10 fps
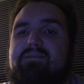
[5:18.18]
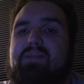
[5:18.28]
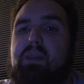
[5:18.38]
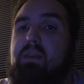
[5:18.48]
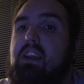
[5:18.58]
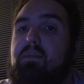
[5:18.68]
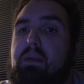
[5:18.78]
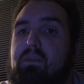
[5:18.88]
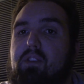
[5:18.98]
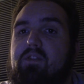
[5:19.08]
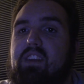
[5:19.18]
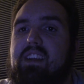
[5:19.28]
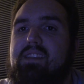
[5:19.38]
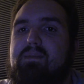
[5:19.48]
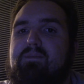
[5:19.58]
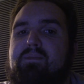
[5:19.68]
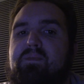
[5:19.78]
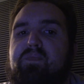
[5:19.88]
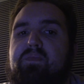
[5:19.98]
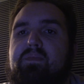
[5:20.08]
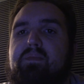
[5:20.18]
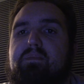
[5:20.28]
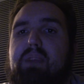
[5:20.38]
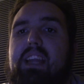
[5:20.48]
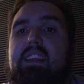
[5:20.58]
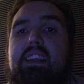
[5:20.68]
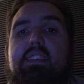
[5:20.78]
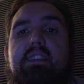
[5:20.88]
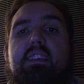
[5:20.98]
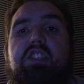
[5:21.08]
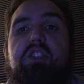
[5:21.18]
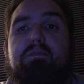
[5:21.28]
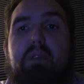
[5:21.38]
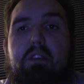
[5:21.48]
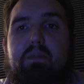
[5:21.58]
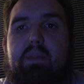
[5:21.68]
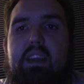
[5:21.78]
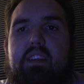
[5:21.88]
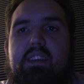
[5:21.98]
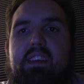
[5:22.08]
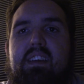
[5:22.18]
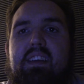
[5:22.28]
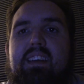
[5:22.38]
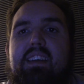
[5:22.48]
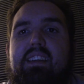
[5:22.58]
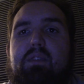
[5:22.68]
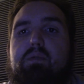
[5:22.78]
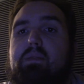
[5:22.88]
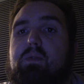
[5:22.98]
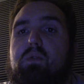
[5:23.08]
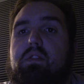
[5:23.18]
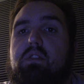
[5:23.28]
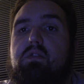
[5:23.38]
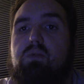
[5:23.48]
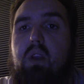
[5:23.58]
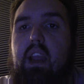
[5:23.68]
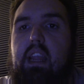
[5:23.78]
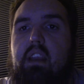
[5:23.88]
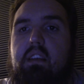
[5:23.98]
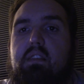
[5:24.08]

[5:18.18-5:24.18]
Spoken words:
It may not be perfect, but I think it's an experiment that would be worth trying.